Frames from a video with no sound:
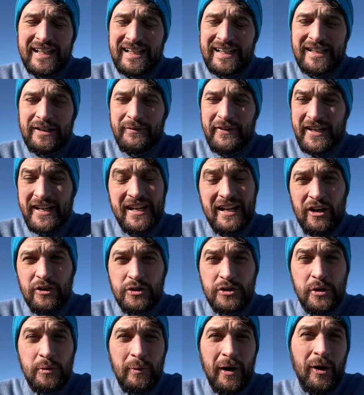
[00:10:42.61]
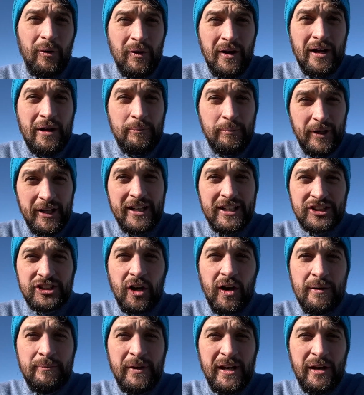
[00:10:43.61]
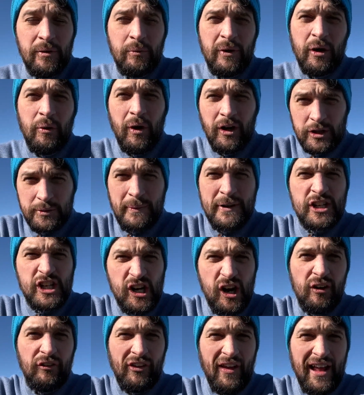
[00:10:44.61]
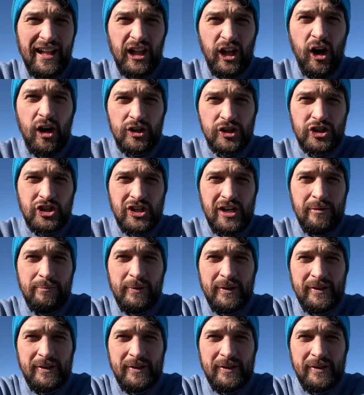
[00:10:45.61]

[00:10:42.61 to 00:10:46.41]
It didn't go too well, but this time it will, especially after that last chip.